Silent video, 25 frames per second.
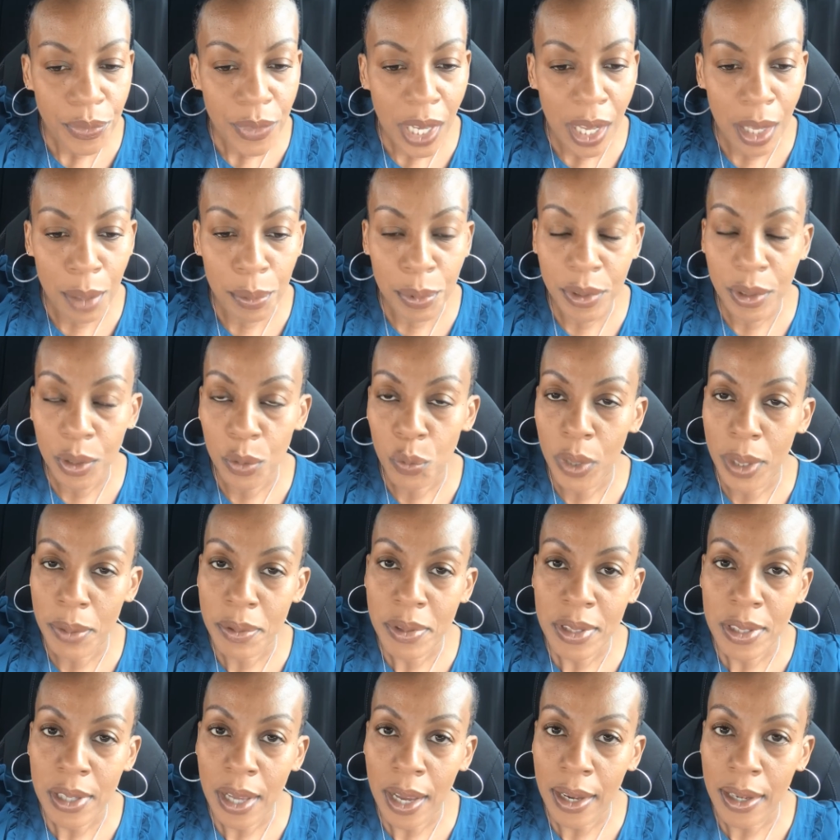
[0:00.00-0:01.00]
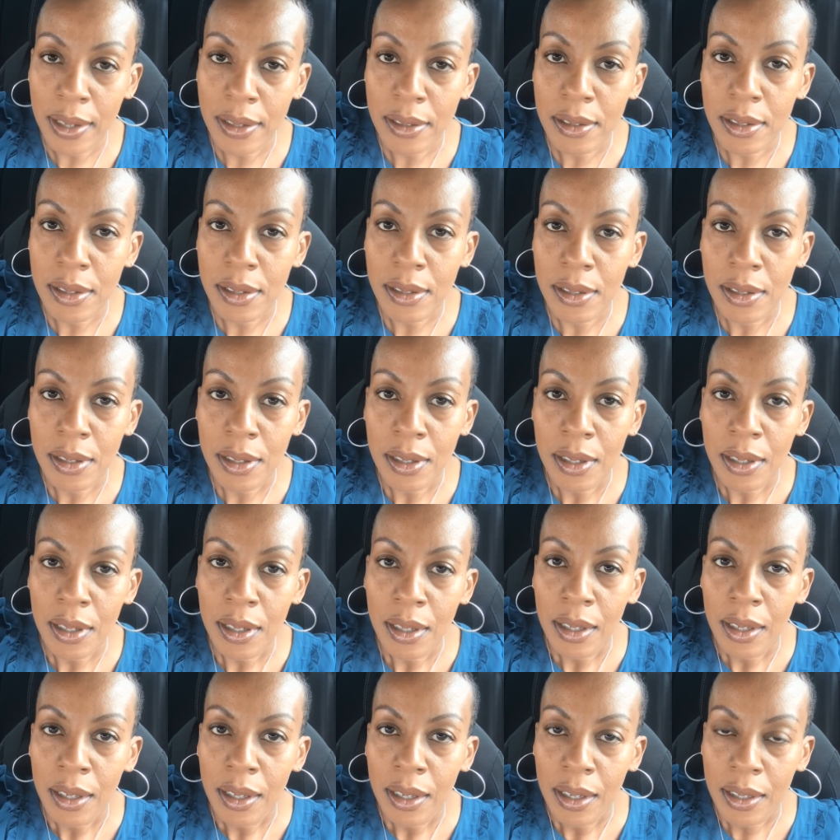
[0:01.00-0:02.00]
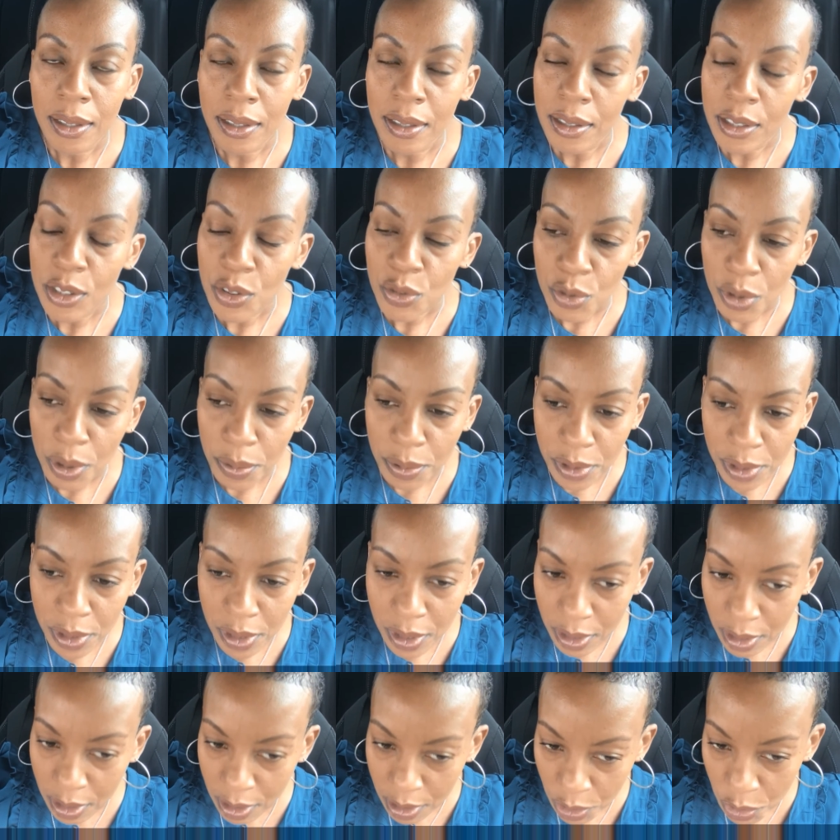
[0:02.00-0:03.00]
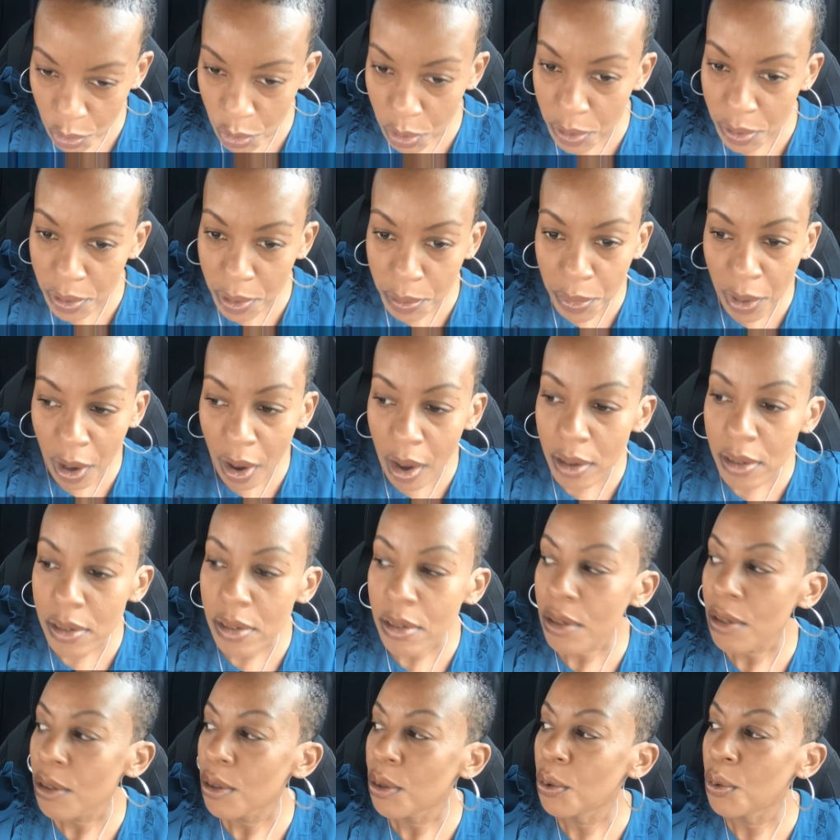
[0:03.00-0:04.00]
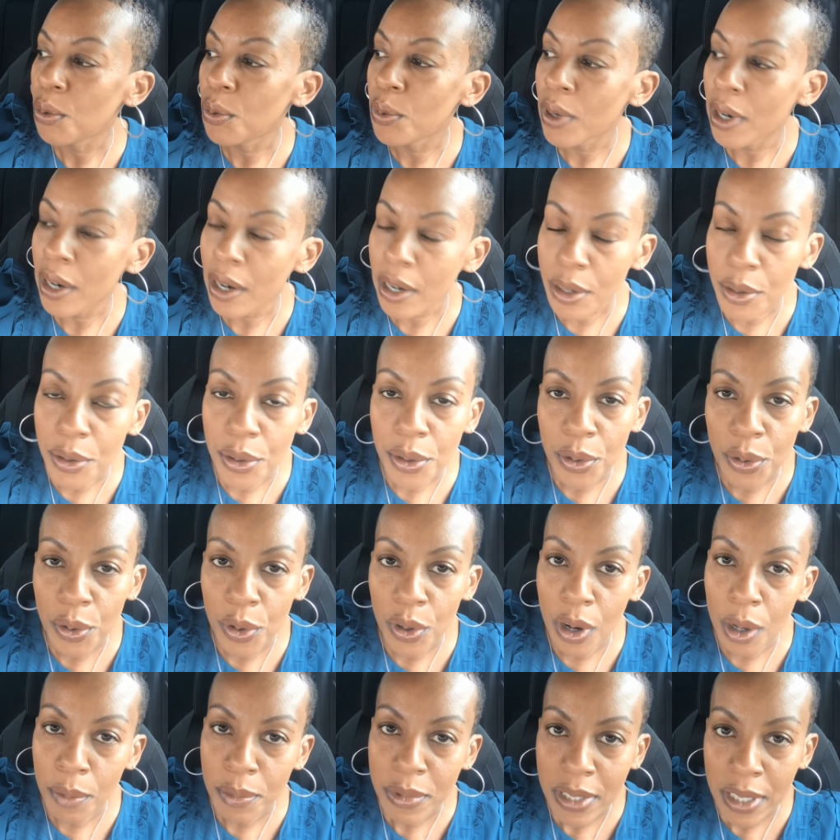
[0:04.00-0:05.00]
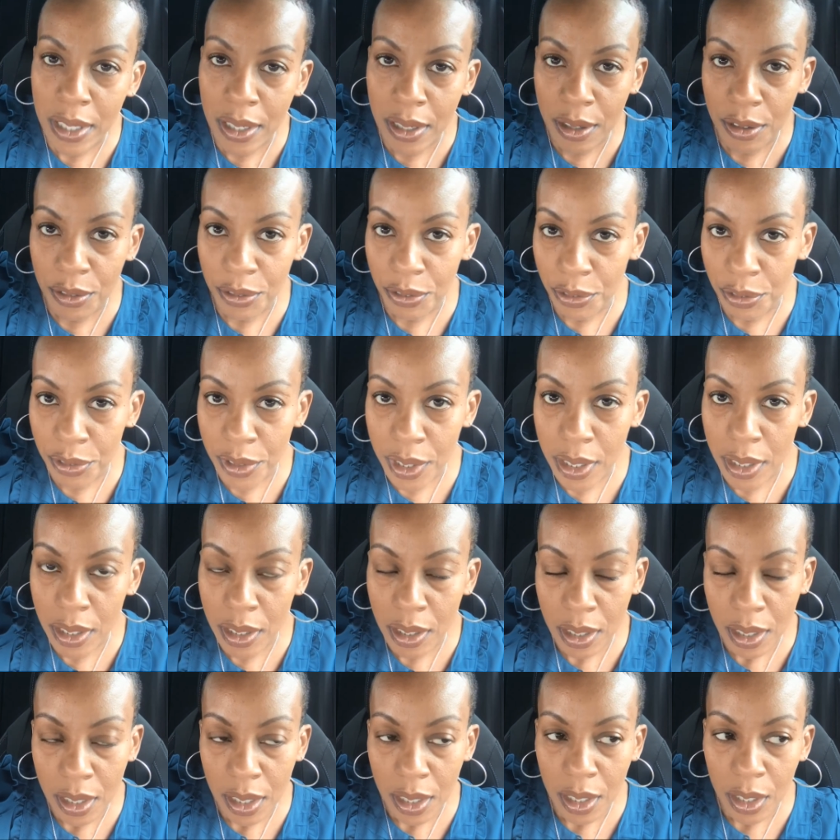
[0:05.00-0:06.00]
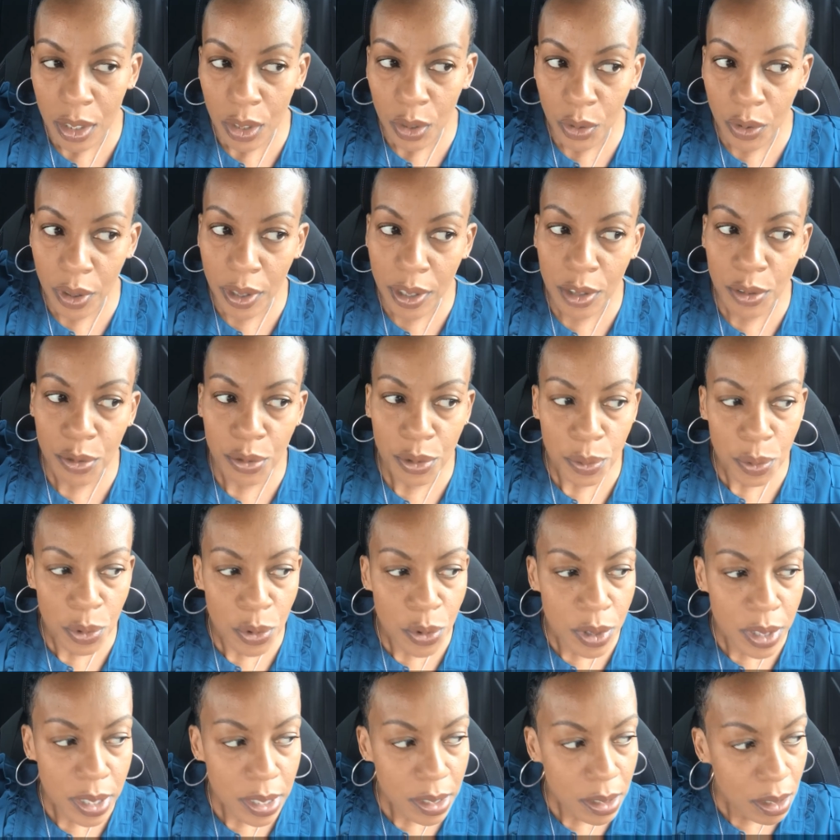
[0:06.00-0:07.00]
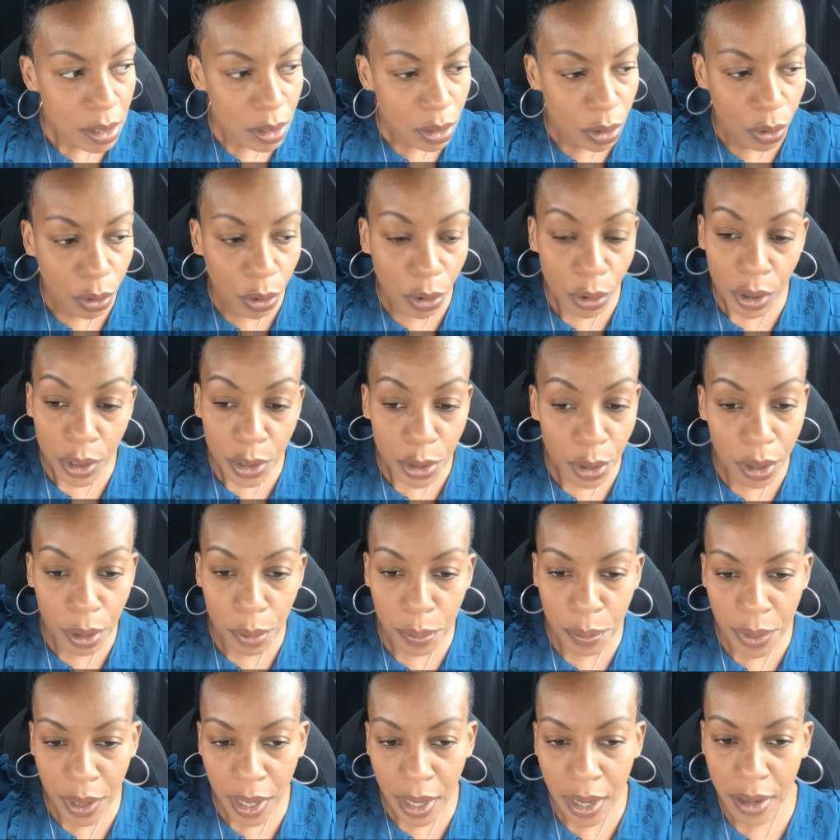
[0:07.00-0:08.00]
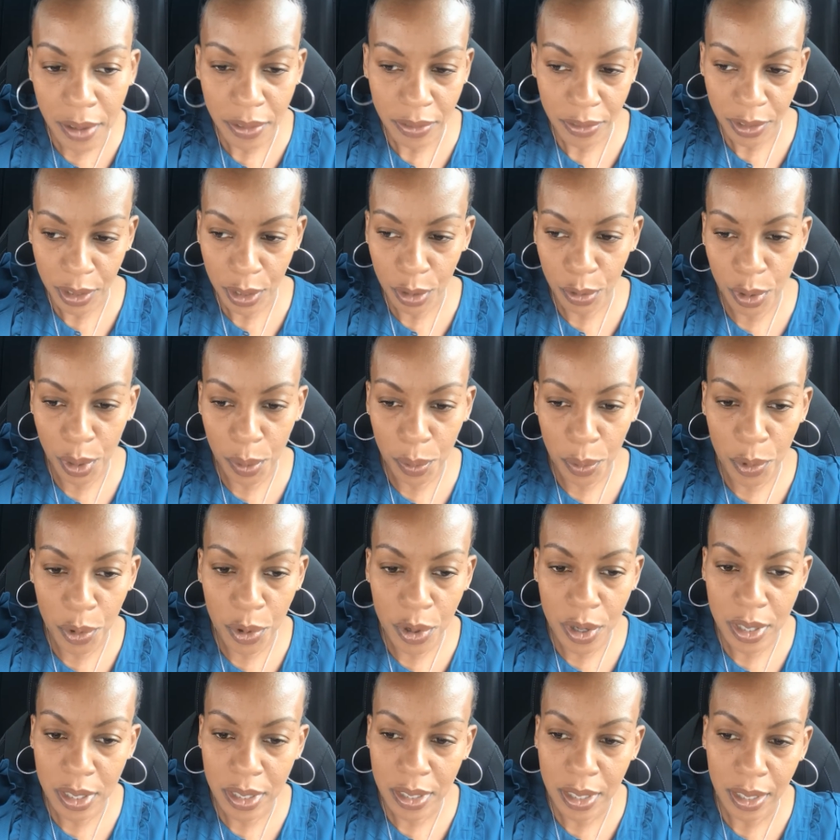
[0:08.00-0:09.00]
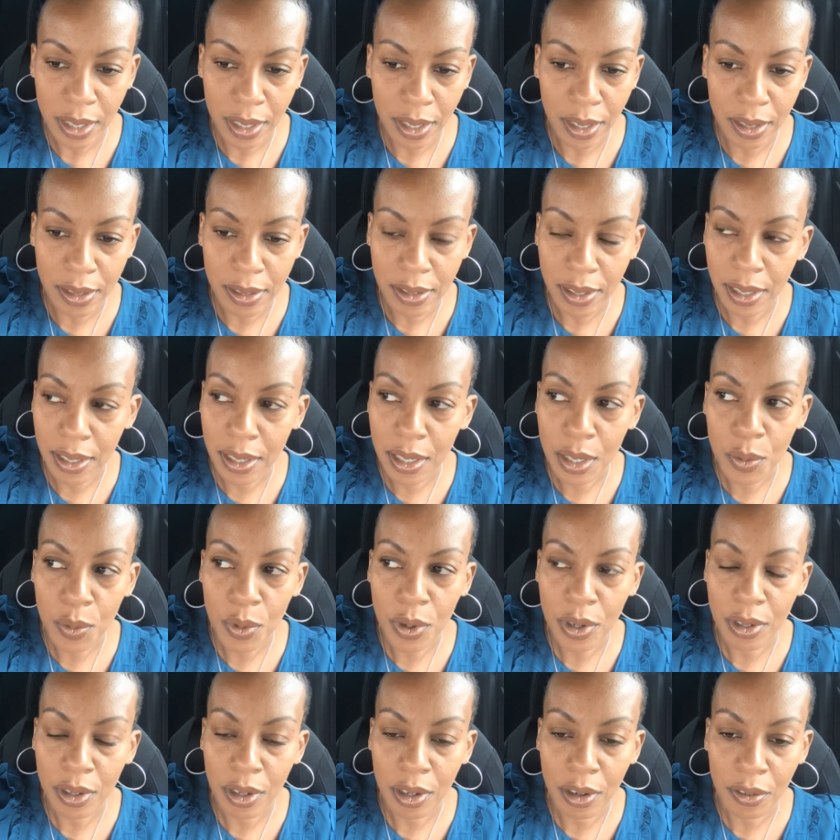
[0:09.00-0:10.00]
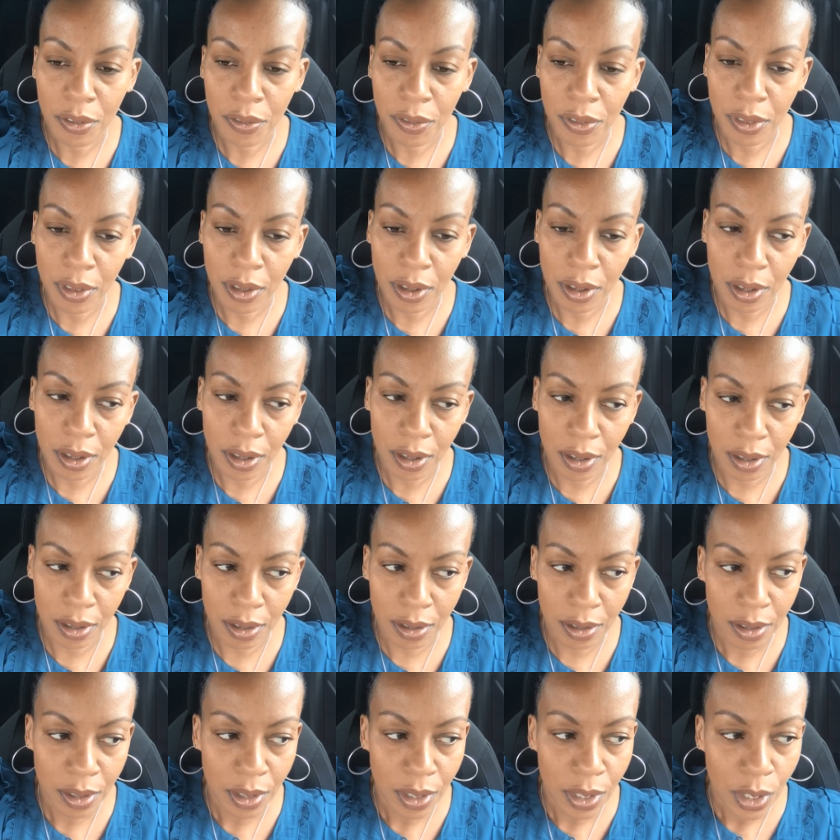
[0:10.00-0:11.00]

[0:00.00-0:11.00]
I'll put the website in the description in the description box where you can go obtain a free credit report, or you can pay for your report at any one of the